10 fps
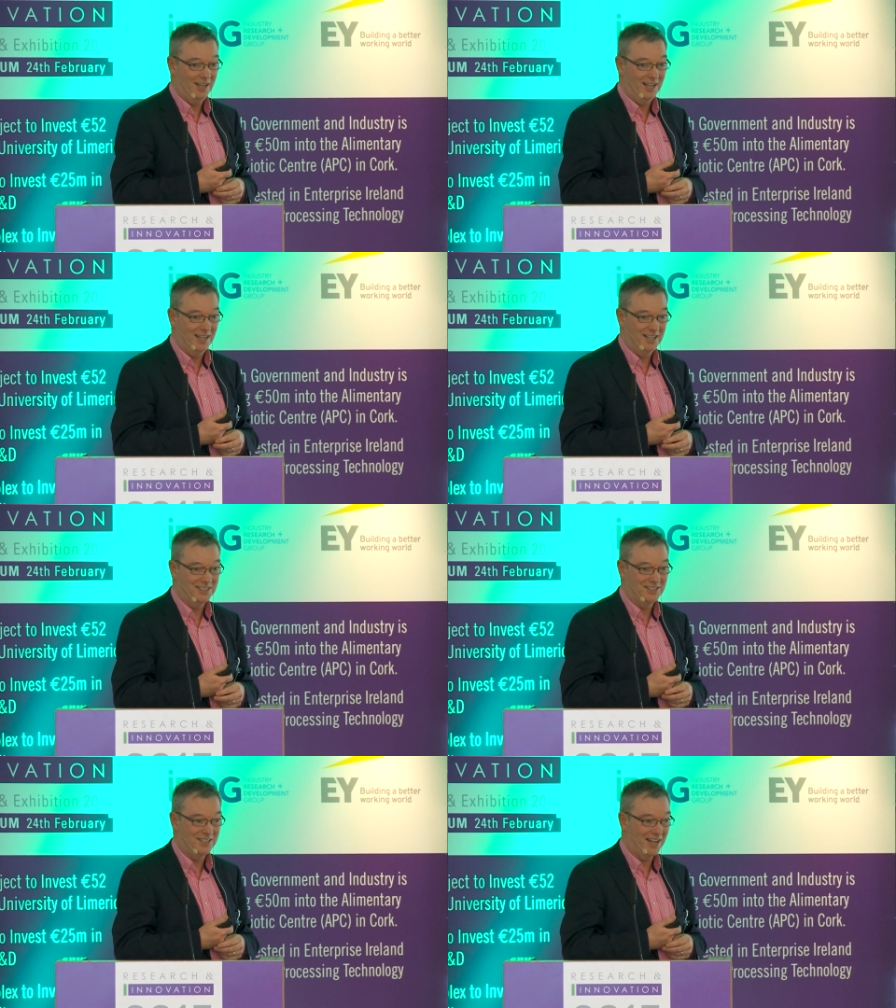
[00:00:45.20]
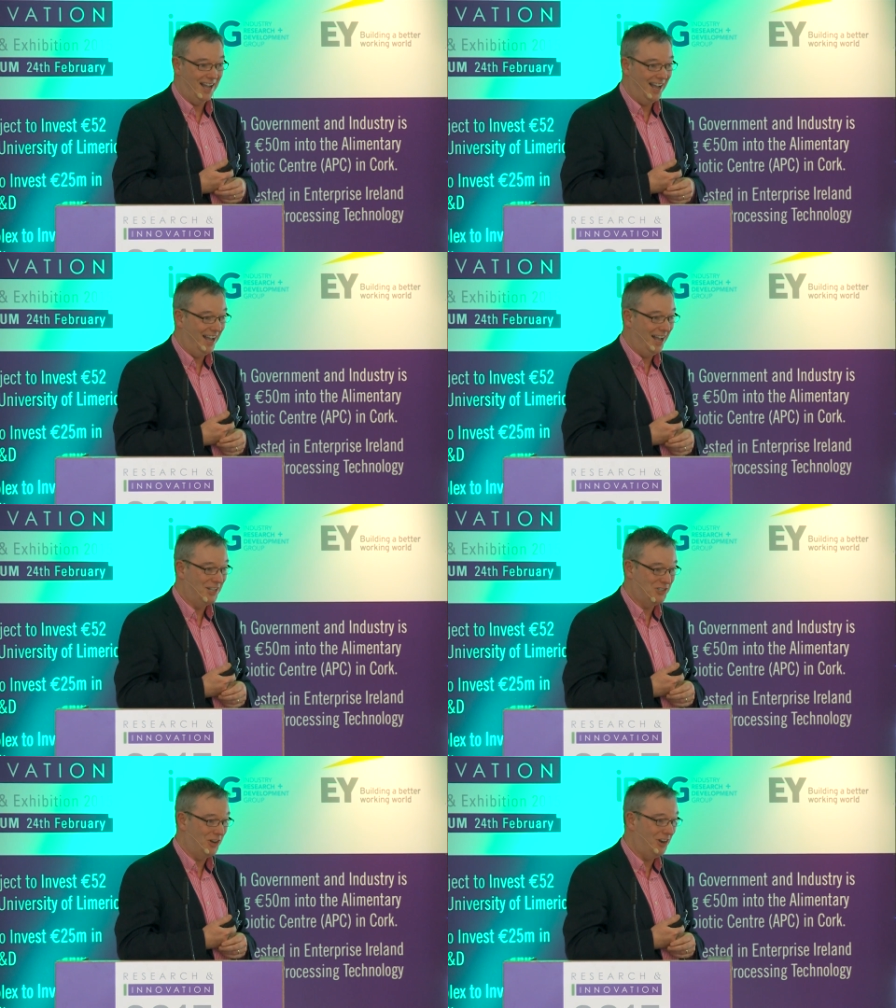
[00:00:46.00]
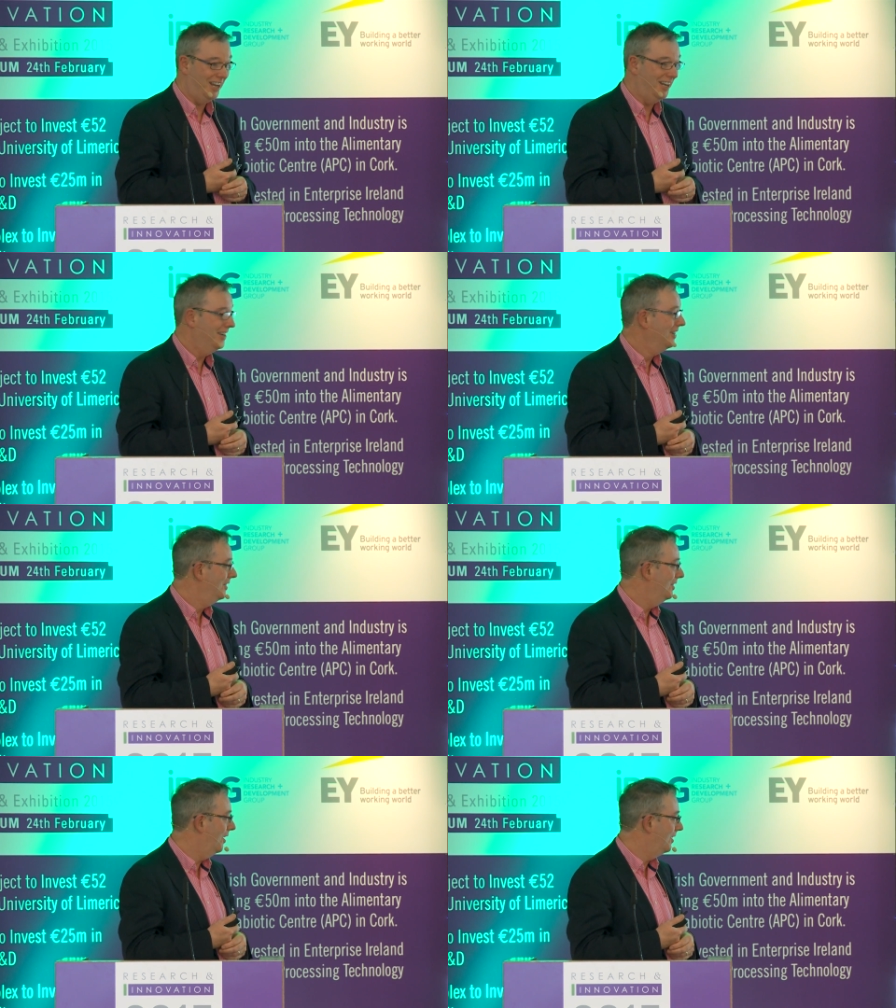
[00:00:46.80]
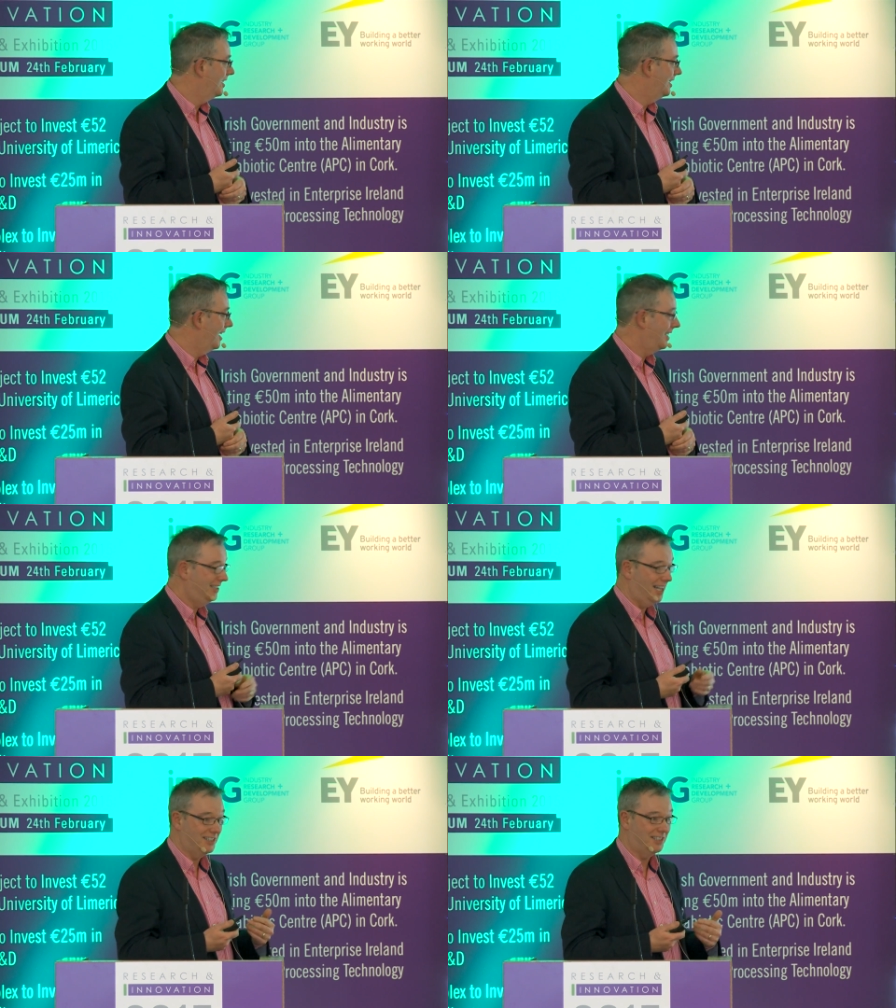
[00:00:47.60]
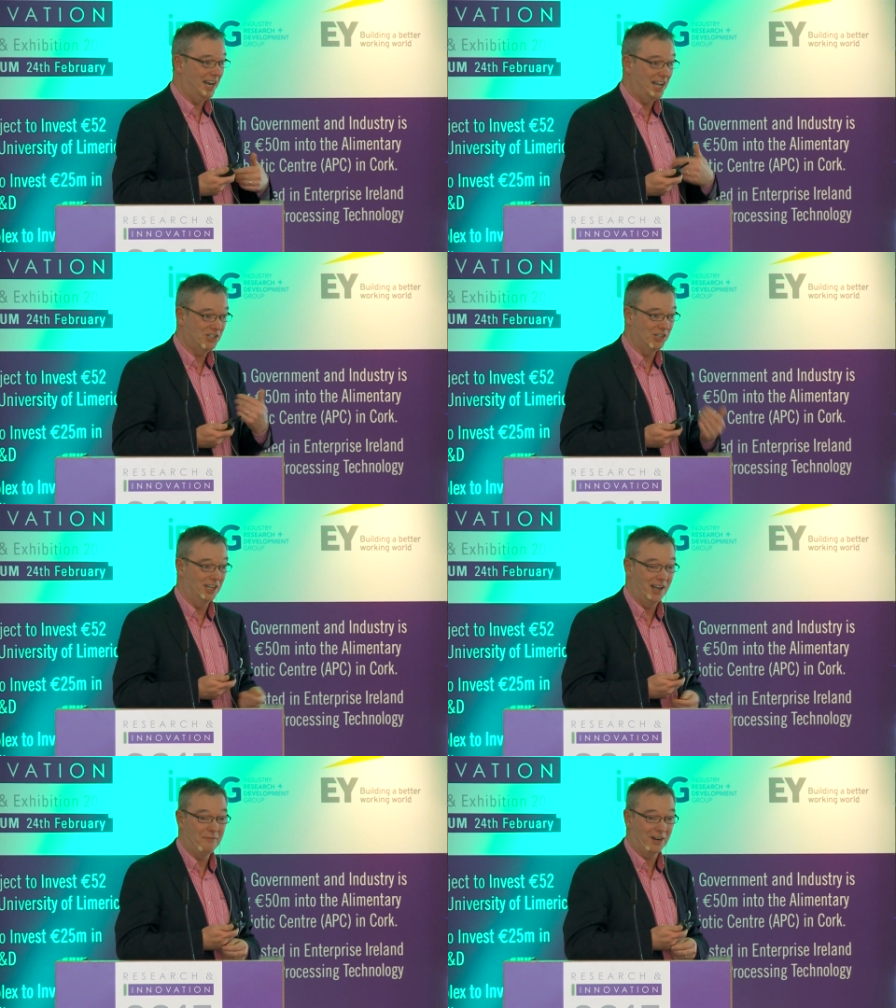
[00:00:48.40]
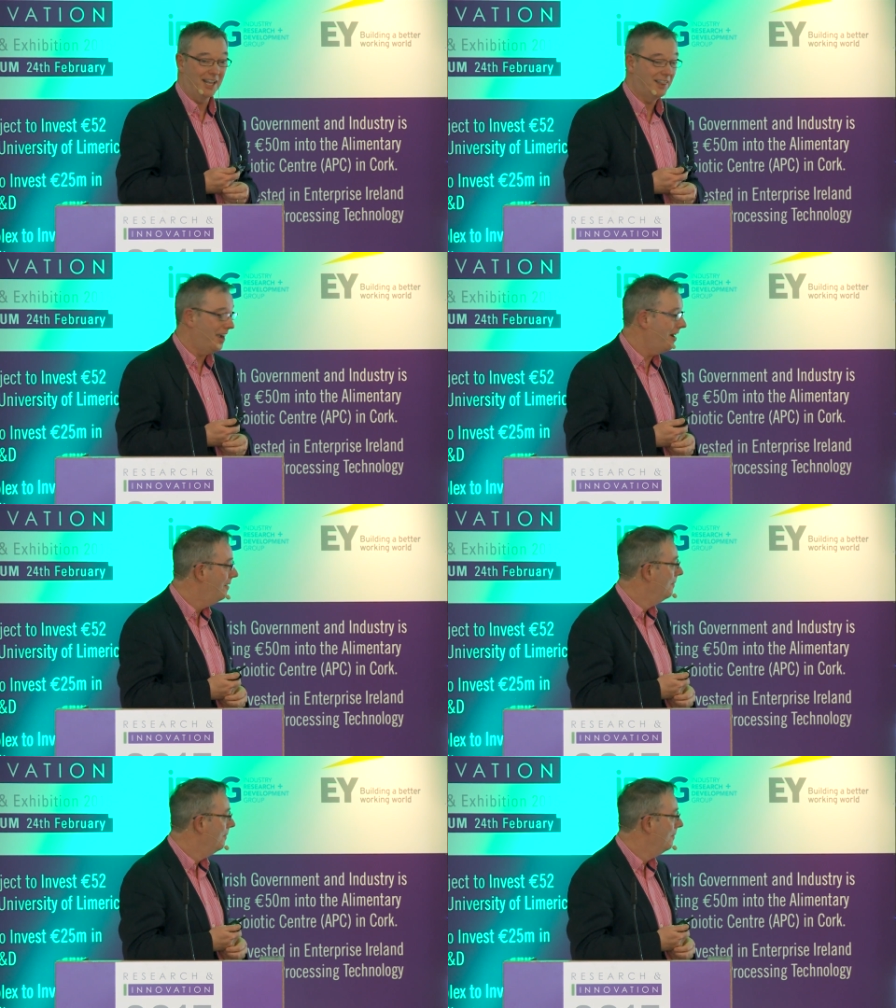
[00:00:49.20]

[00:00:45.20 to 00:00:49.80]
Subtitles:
is a journey, not a destination. You never get there.